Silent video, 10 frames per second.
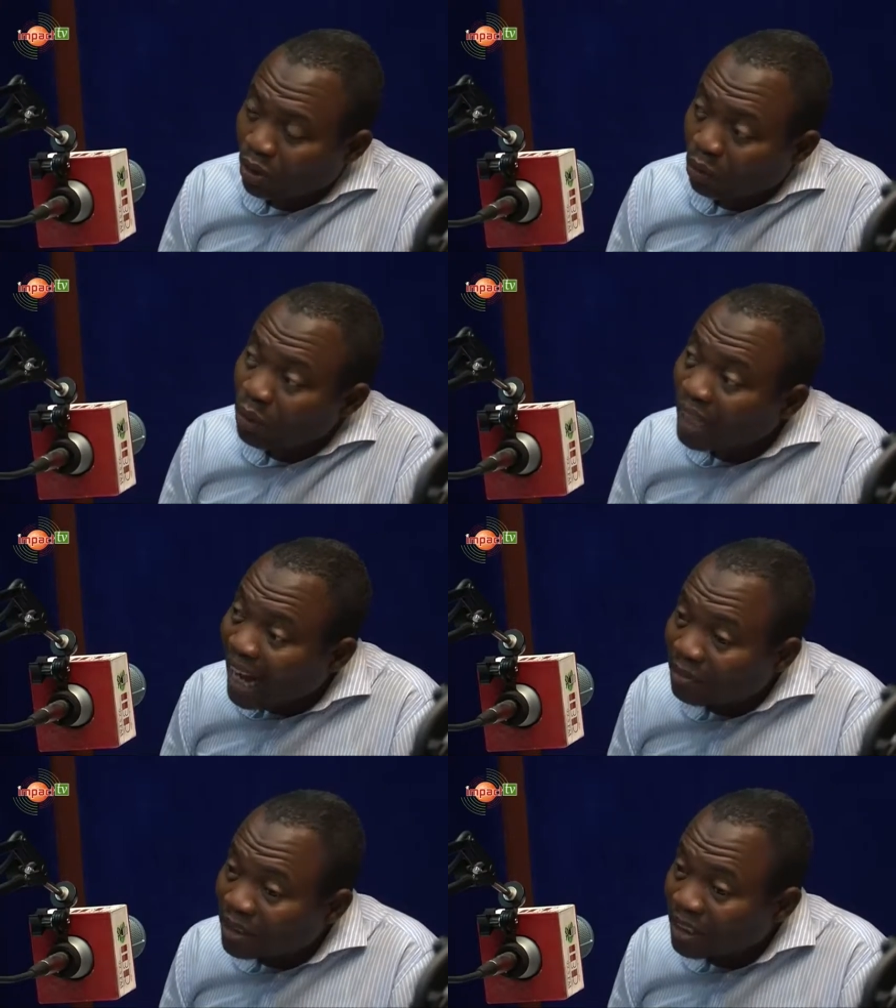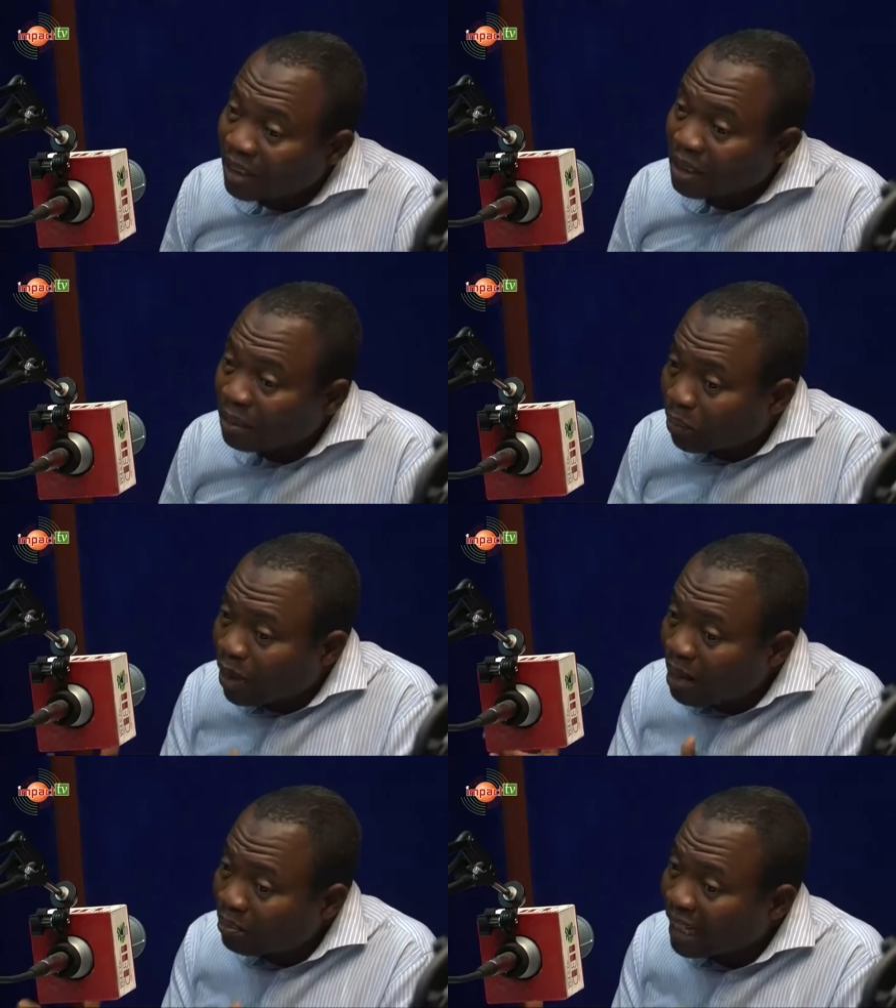We have it. The
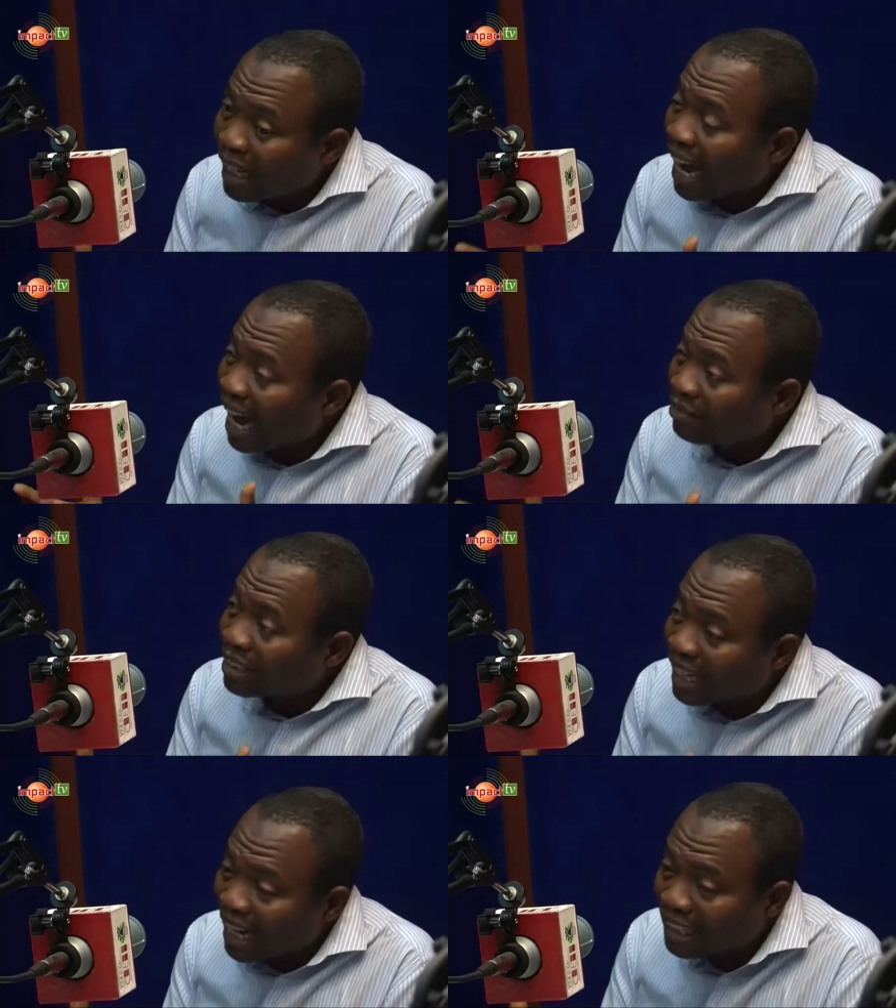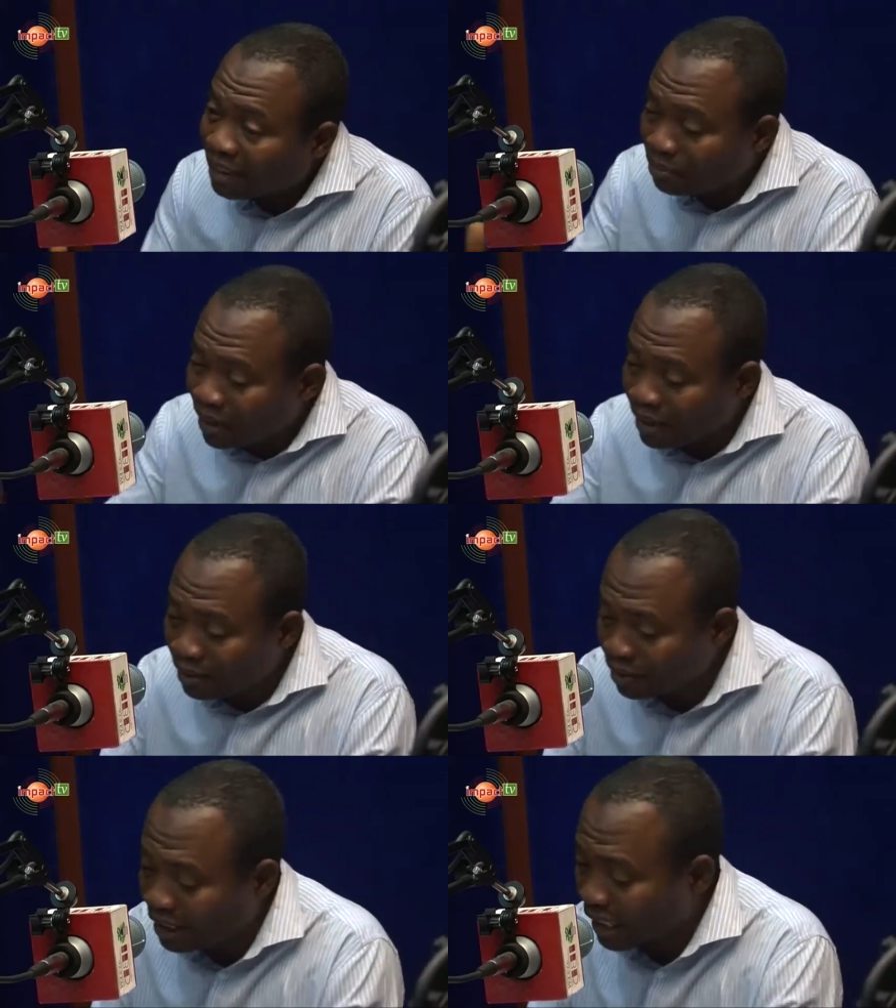problem they have is that they
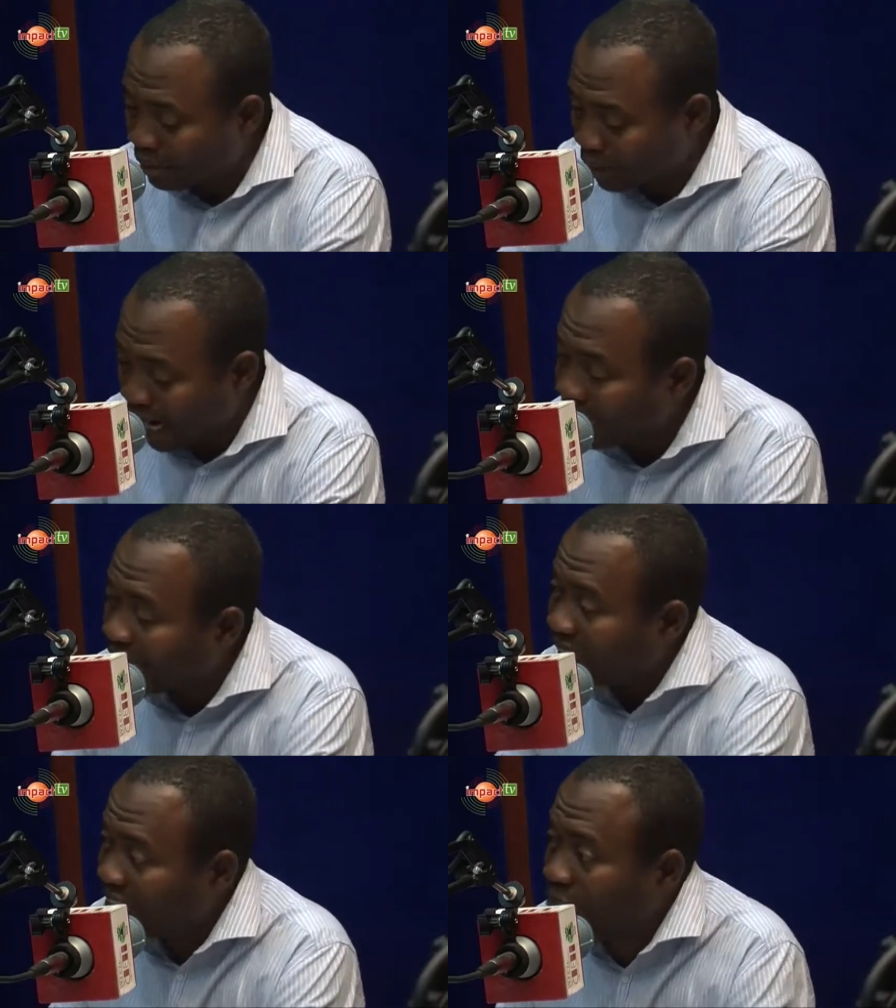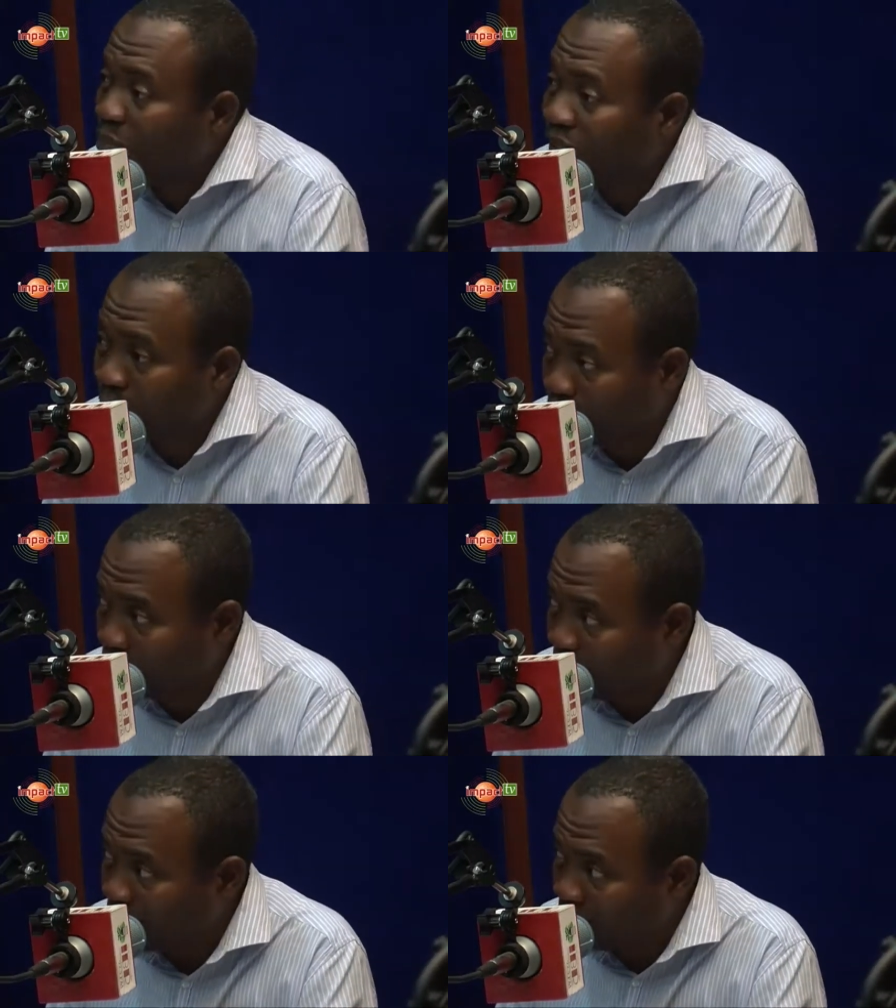believe they can get cheap labor
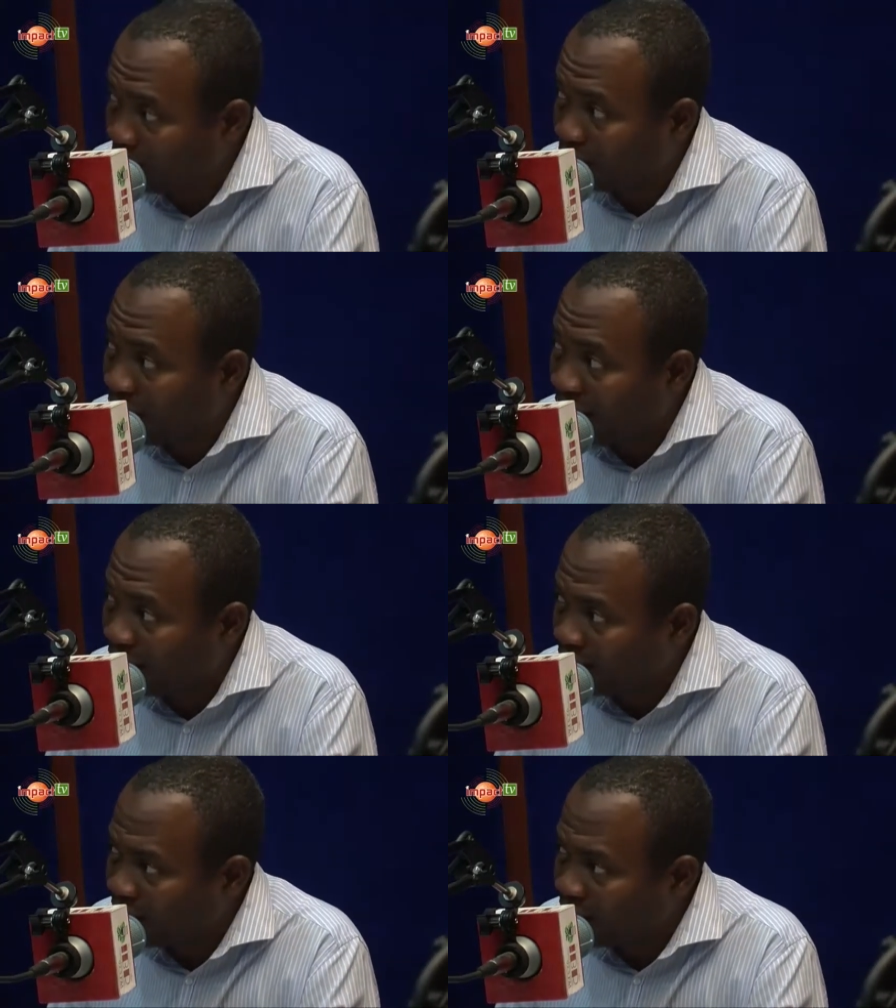here. Fine.